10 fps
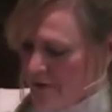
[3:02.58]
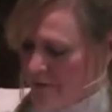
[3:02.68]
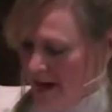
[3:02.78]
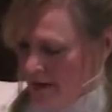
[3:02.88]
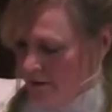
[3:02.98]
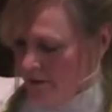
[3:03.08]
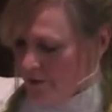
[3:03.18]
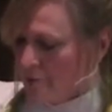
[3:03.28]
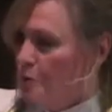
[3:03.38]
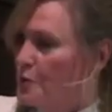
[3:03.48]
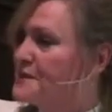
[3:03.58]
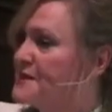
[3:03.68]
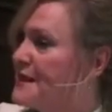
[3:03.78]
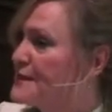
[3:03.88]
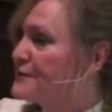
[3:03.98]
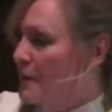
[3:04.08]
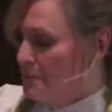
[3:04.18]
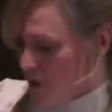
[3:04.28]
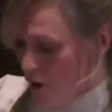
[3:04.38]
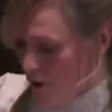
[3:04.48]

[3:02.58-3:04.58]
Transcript: the mouth proceeds from the